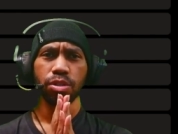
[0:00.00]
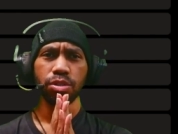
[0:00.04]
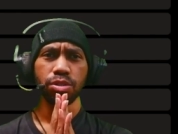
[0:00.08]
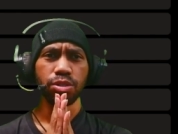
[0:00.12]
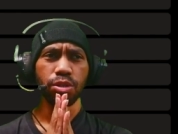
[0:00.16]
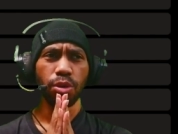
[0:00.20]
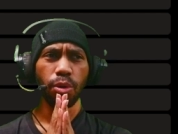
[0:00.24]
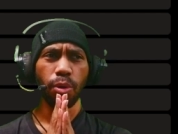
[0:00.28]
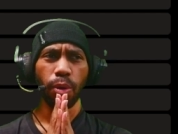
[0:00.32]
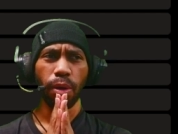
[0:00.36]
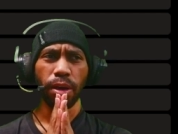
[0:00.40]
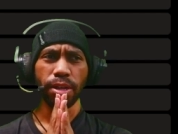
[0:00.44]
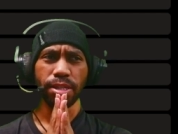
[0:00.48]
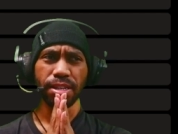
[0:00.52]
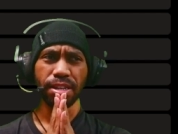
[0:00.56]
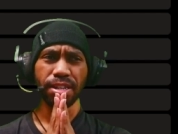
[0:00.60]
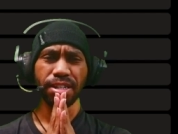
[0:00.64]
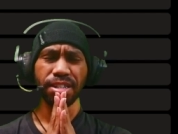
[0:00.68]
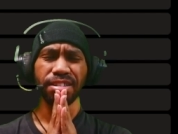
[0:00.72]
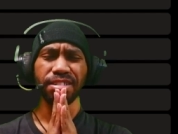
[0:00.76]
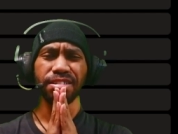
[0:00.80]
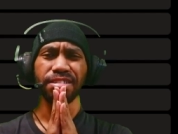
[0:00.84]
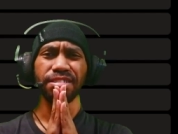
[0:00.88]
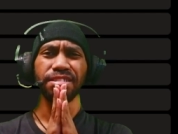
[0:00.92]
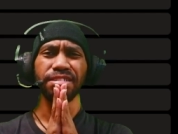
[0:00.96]
So I
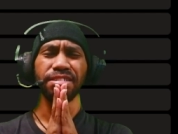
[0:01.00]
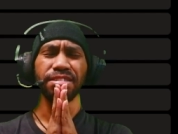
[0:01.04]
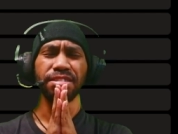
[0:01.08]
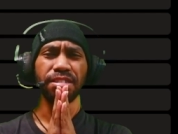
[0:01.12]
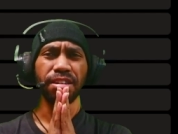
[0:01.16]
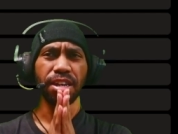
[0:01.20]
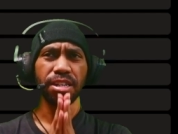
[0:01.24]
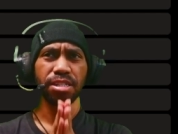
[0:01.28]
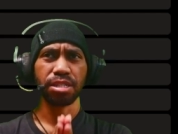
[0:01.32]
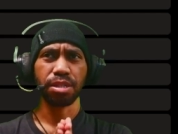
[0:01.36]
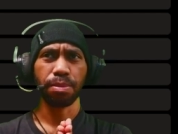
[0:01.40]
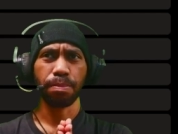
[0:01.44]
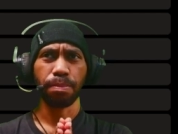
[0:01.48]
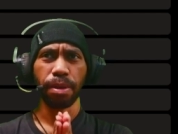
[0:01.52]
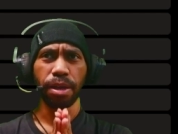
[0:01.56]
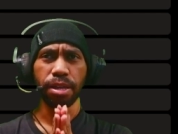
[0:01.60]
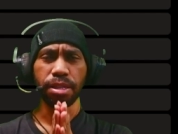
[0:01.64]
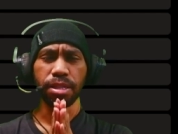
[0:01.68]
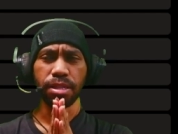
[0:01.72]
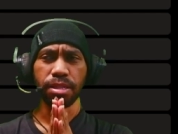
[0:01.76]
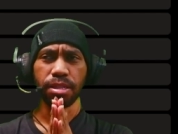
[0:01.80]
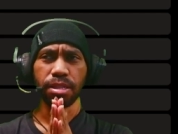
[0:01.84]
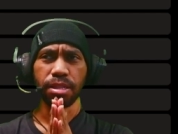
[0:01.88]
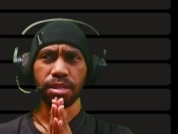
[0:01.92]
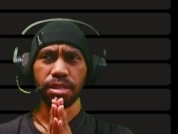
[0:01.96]
think that's the
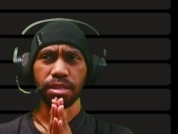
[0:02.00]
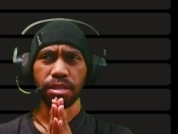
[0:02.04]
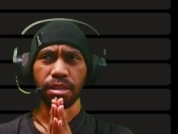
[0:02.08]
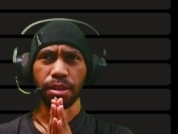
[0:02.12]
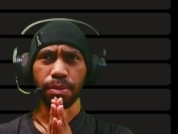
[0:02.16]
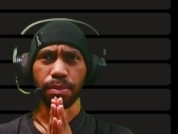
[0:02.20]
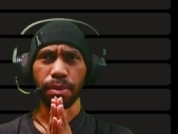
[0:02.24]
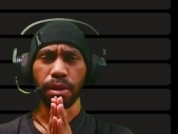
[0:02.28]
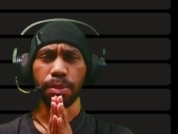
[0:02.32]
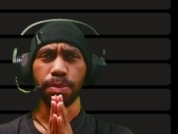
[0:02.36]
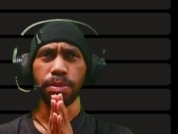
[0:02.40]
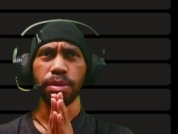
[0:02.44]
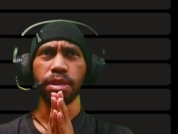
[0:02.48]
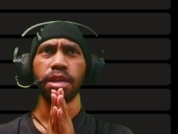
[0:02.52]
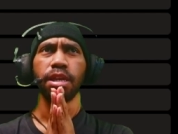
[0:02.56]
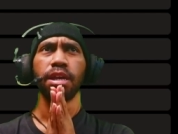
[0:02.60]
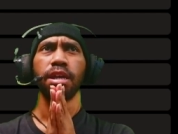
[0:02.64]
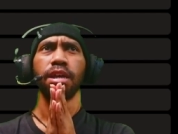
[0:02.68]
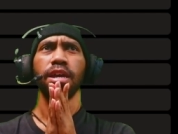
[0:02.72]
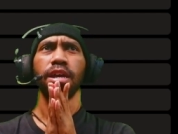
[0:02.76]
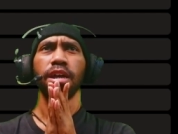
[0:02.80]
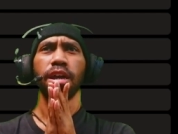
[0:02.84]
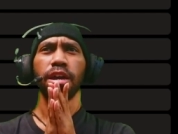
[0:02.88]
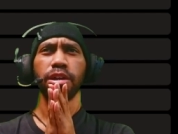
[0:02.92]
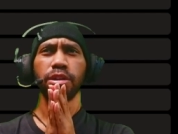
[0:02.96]
bad thing maybe.
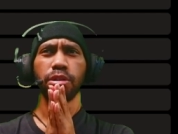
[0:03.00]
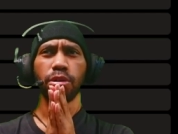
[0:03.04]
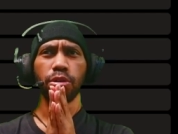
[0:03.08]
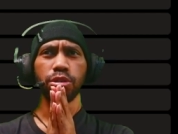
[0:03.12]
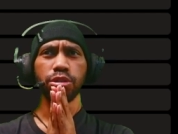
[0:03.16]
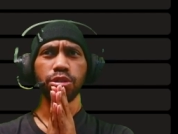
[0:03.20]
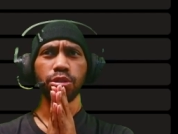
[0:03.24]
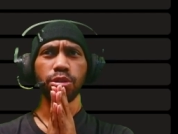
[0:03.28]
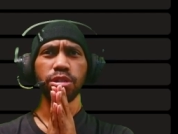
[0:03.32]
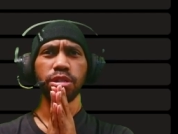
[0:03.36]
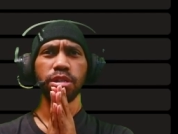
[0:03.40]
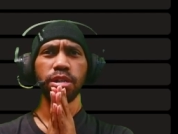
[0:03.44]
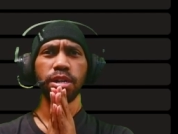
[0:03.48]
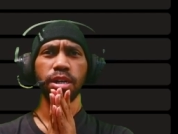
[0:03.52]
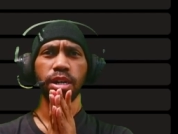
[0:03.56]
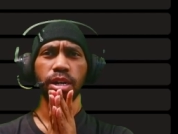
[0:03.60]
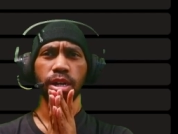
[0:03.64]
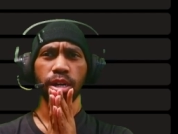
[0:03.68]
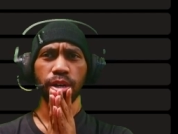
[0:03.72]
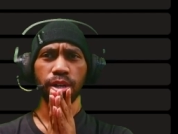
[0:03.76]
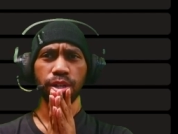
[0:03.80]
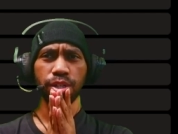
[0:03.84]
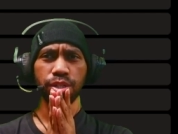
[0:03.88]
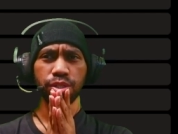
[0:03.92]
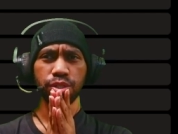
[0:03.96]
And also
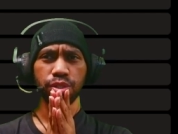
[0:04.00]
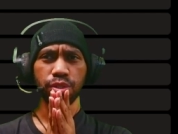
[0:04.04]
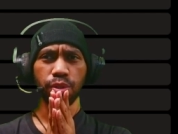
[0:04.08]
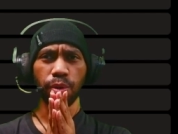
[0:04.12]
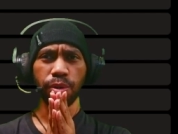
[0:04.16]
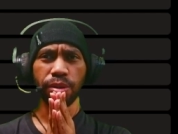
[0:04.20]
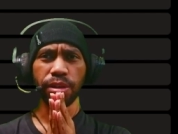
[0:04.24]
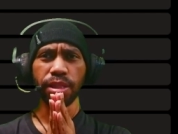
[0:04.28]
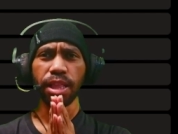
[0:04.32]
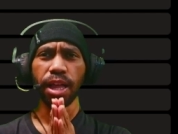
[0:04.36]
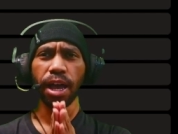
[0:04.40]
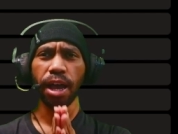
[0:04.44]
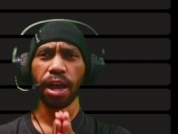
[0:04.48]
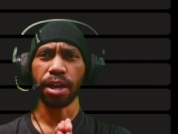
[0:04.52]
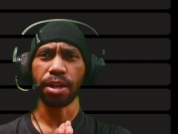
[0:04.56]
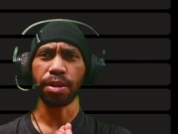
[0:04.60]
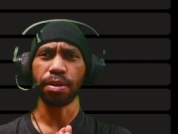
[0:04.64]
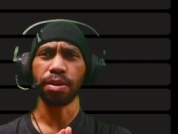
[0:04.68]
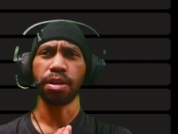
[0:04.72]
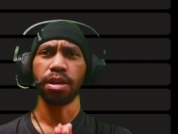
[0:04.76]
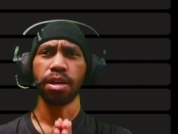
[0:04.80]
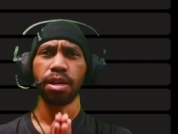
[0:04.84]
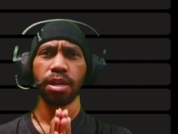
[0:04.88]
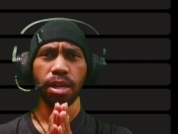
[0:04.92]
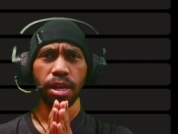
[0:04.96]
the
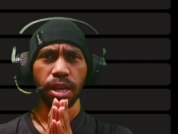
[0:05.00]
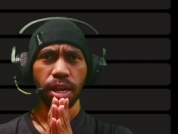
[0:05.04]
storyline